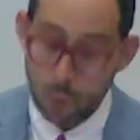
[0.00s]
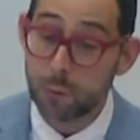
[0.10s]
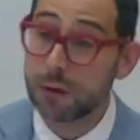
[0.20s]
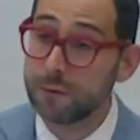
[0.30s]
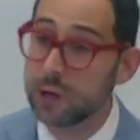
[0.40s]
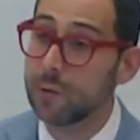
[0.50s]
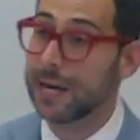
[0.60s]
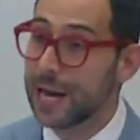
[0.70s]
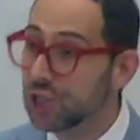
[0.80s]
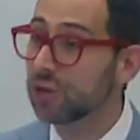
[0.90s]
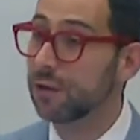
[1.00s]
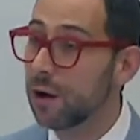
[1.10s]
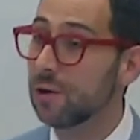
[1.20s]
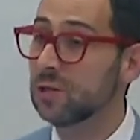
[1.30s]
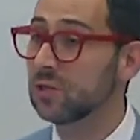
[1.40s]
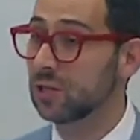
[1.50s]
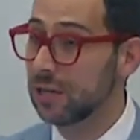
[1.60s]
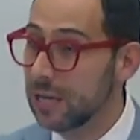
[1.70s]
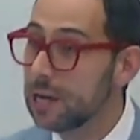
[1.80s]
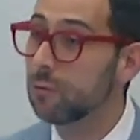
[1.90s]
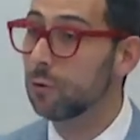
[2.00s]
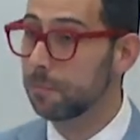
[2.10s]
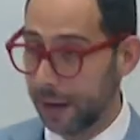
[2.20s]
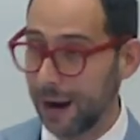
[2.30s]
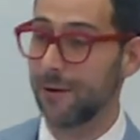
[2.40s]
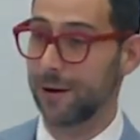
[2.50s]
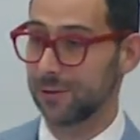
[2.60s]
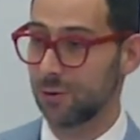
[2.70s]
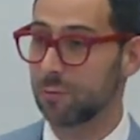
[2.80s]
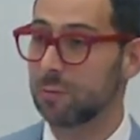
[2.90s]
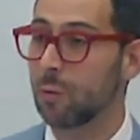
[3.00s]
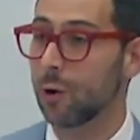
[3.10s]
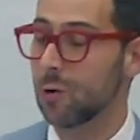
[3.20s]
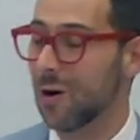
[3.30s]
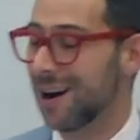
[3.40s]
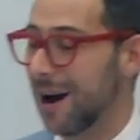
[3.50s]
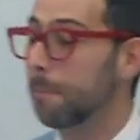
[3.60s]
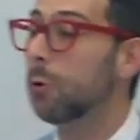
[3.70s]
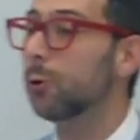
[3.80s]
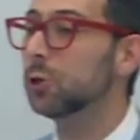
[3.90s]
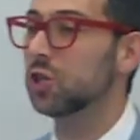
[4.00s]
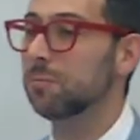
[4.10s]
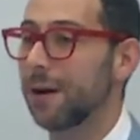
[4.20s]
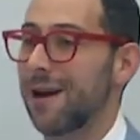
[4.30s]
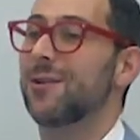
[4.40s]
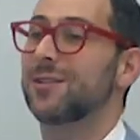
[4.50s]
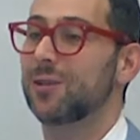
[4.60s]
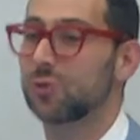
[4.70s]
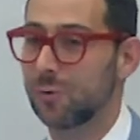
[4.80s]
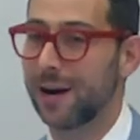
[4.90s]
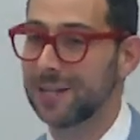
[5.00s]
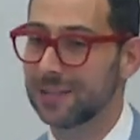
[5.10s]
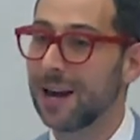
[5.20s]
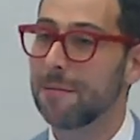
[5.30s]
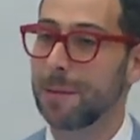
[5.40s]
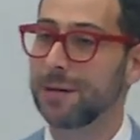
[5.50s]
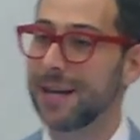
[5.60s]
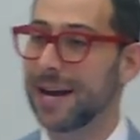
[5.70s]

Would we view each of those as an equal parent, or would we want to uh, apportion parentage rights, maybe